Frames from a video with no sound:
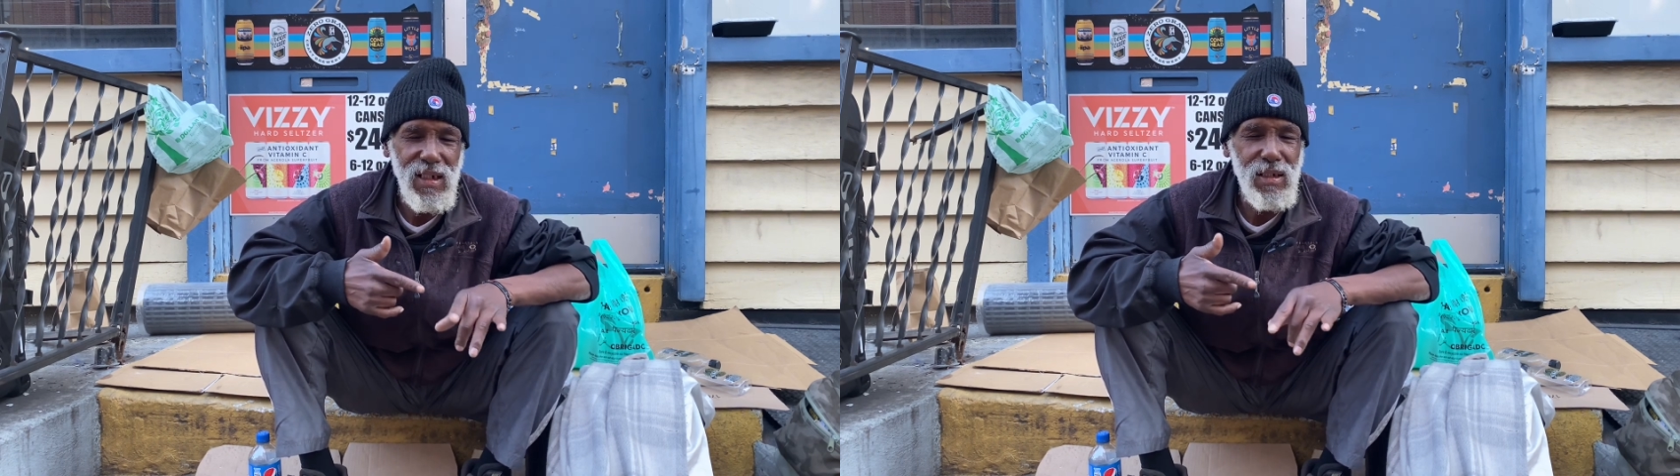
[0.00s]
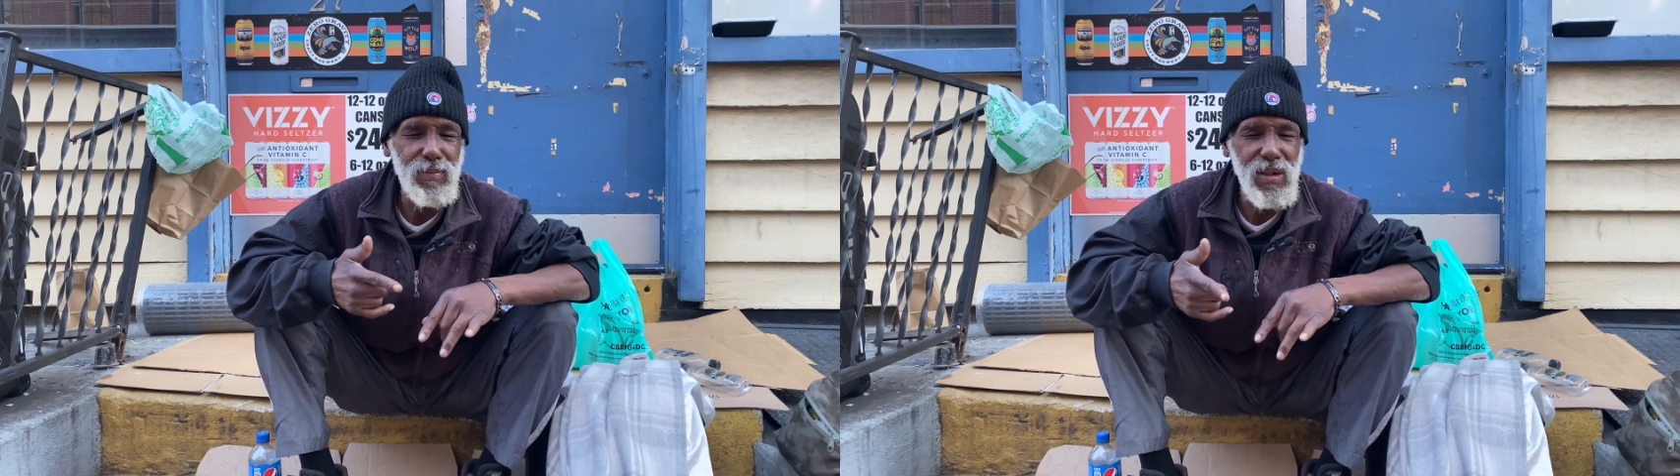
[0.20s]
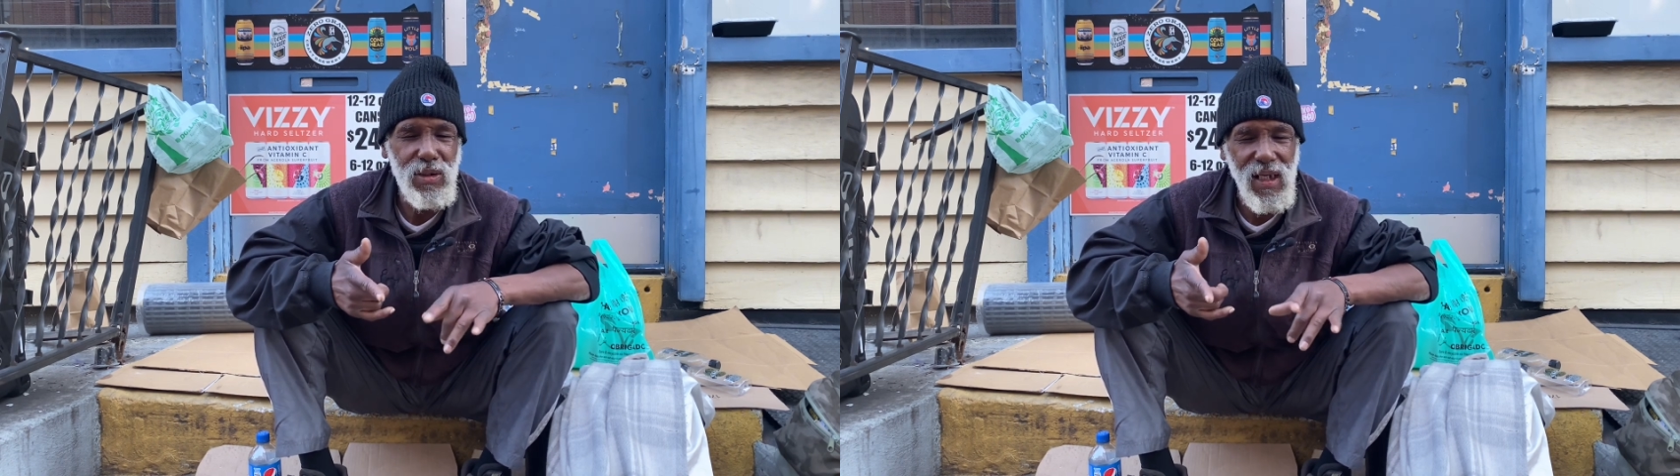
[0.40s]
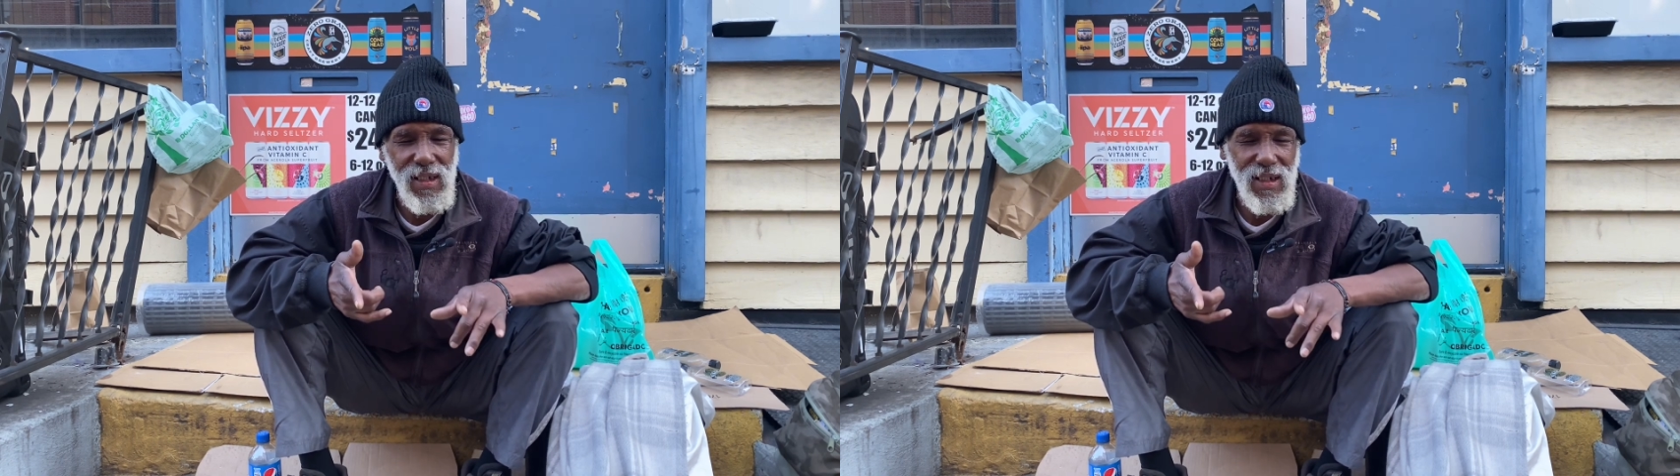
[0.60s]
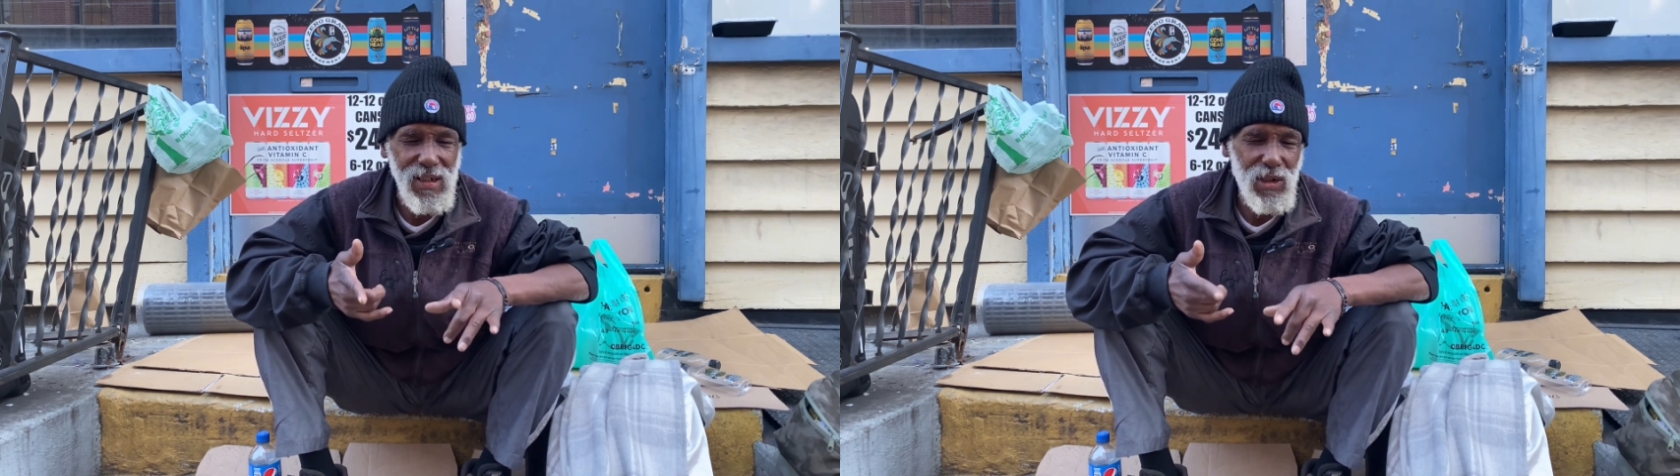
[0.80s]
need to be
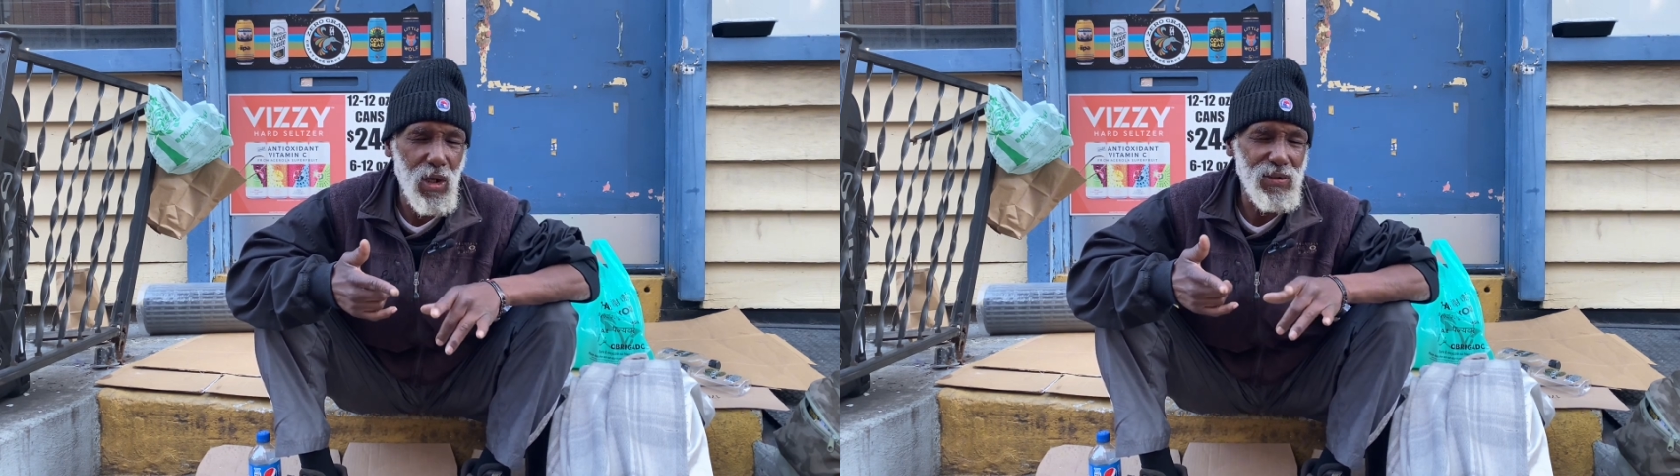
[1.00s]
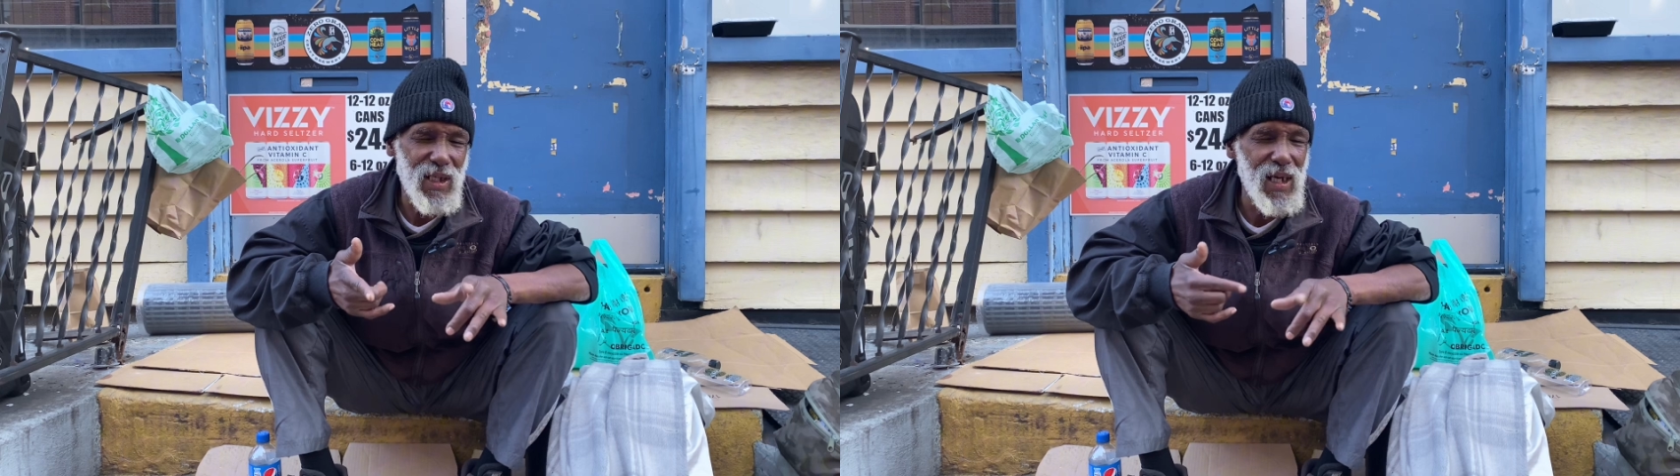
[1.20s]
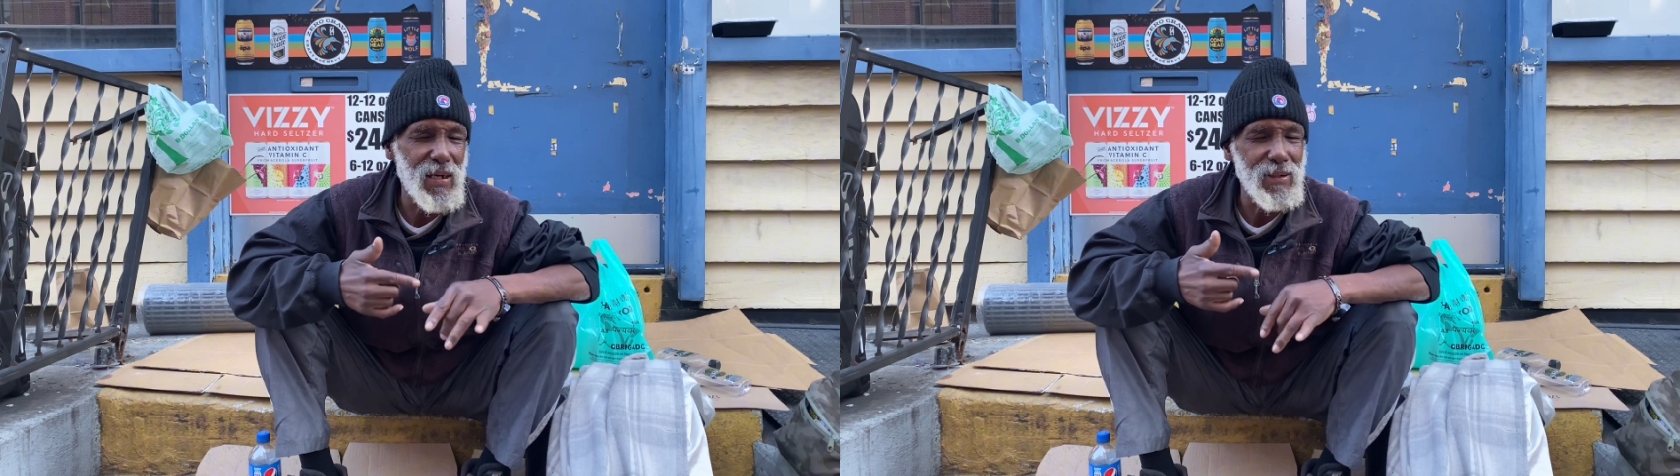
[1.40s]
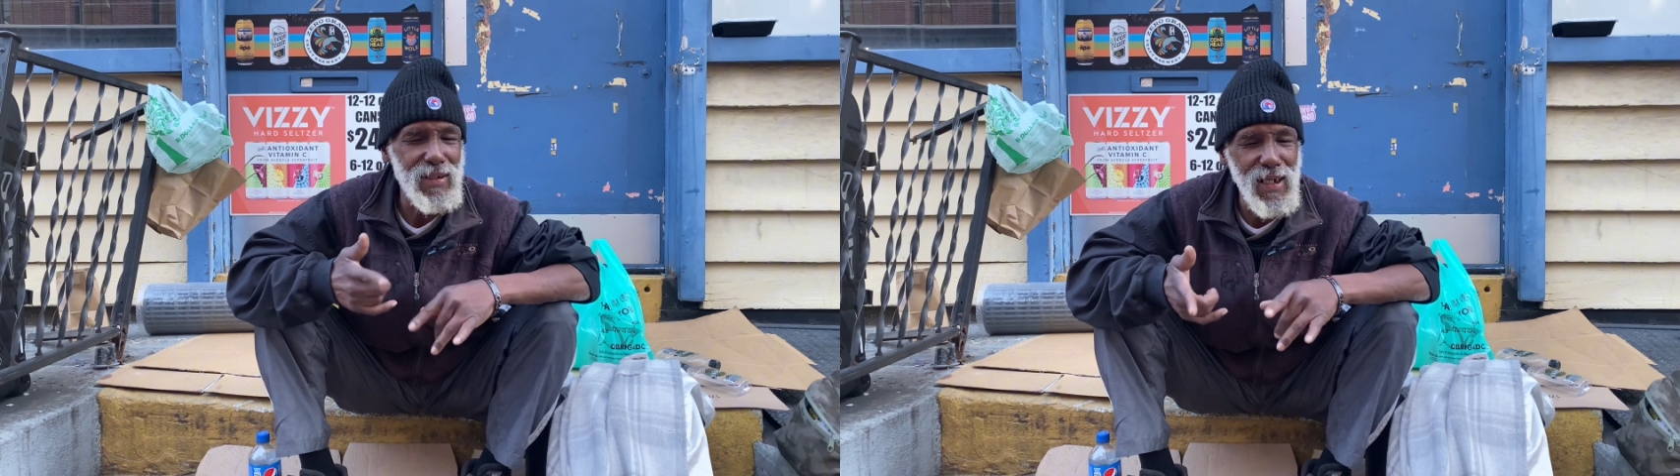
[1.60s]
that, that y'all tearing